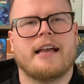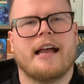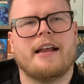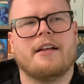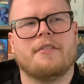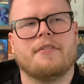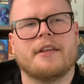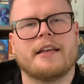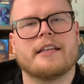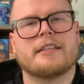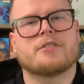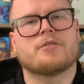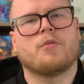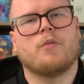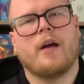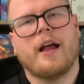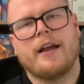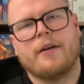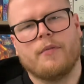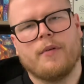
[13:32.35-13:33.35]
I don't think it's
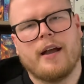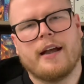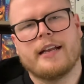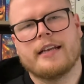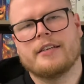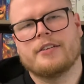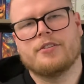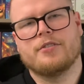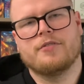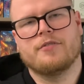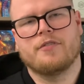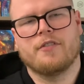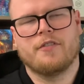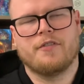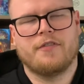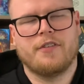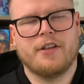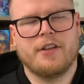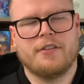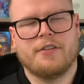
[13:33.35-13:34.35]
quite ready to
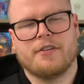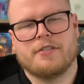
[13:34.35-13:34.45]
fulfill.